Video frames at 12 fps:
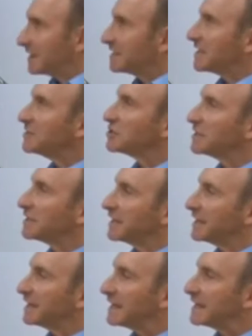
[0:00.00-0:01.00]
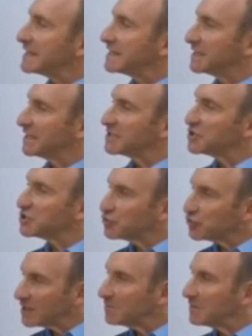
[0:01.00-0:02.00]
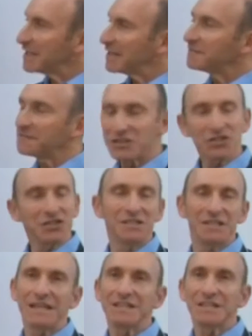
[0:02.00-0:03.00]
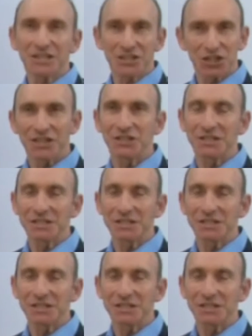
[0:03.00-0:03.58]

Essentially, it is an extremely efficient heat exchanging